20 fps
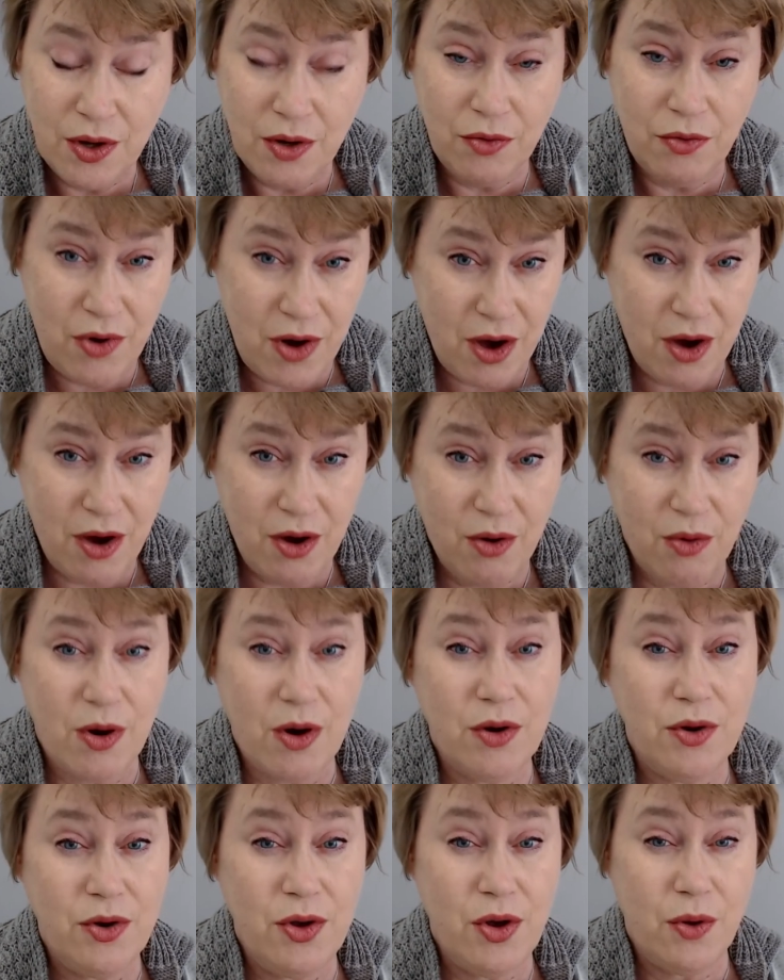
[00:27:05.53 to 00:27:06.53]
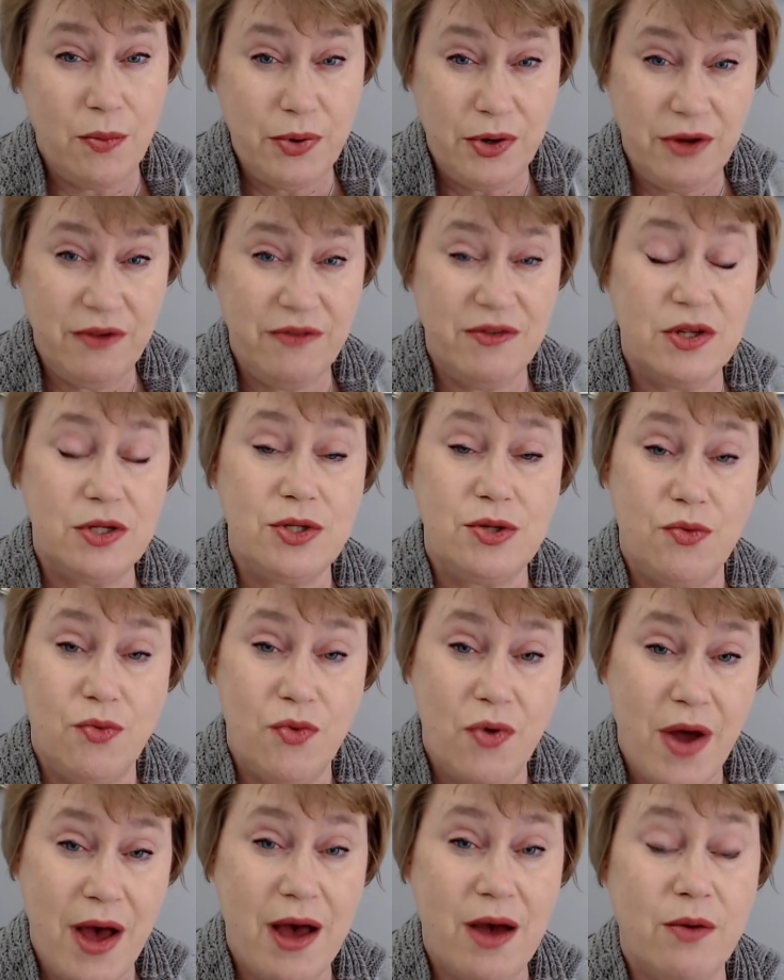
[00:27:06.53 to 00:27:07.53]
row or your previous
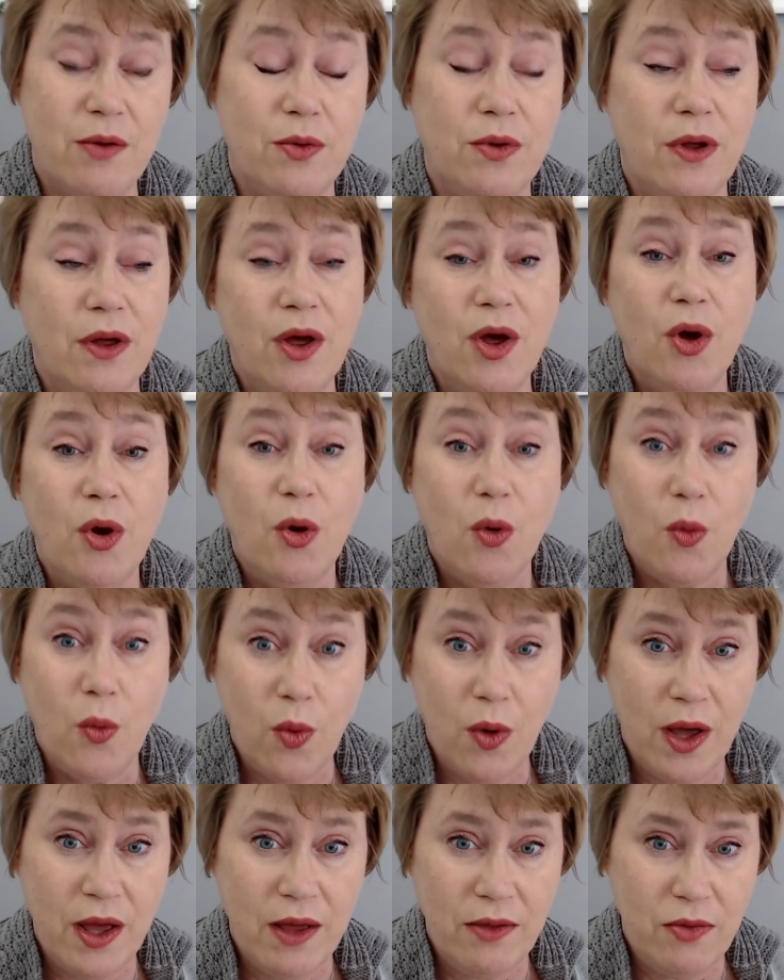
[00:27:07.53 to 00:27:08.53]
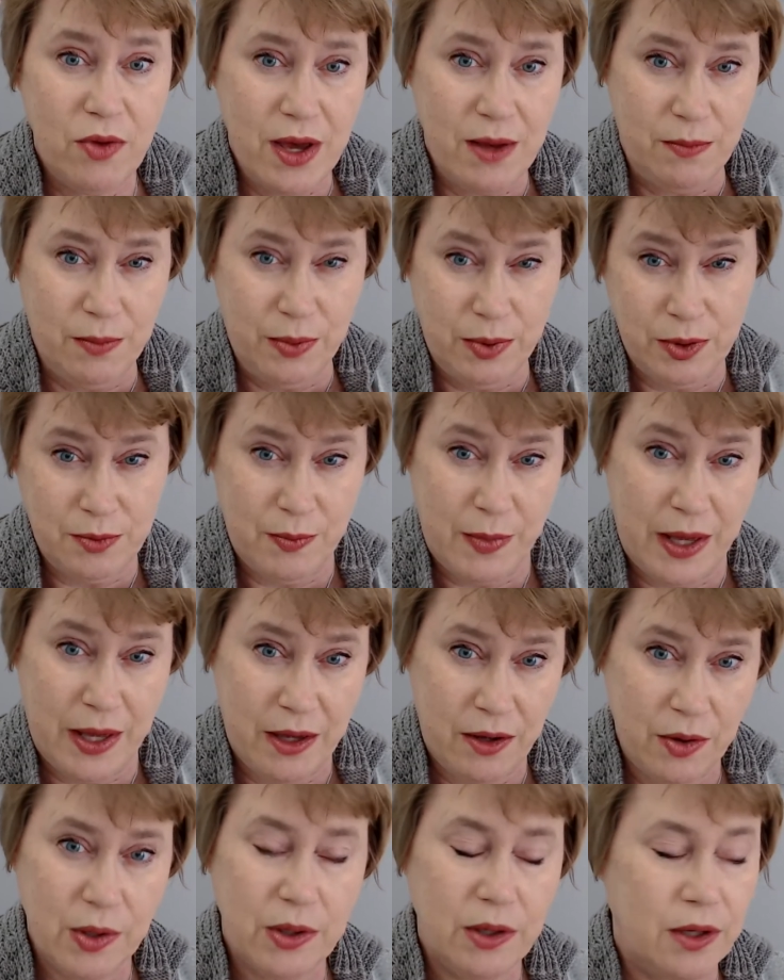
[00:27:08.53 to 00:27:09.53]
round, where do I put my
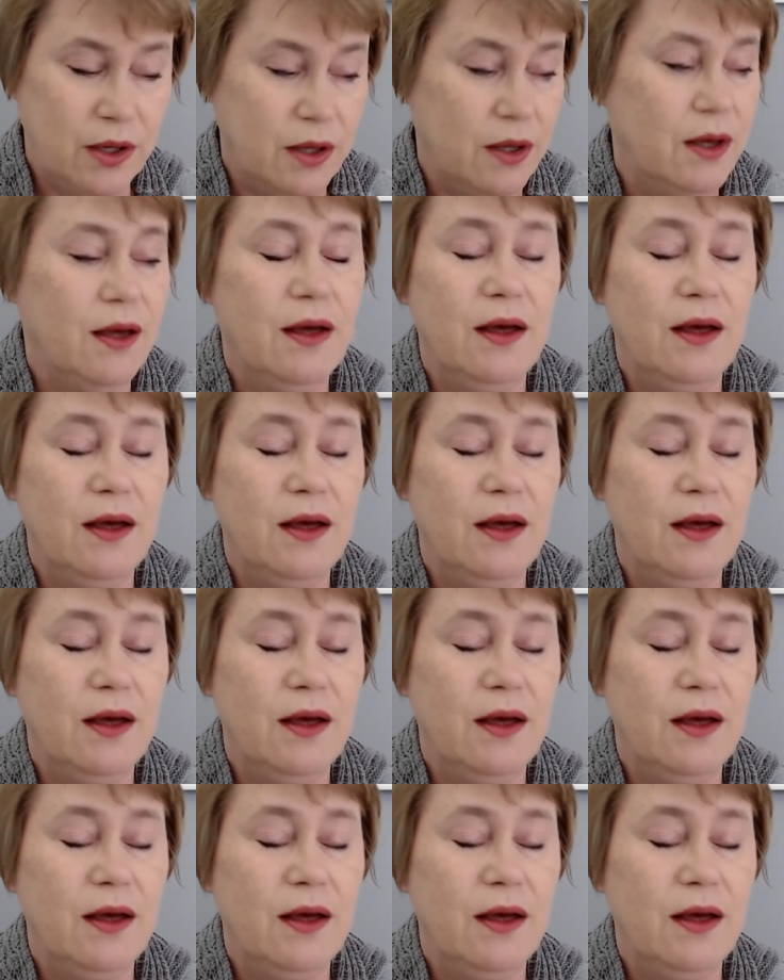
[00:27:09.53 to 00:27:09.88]
hook?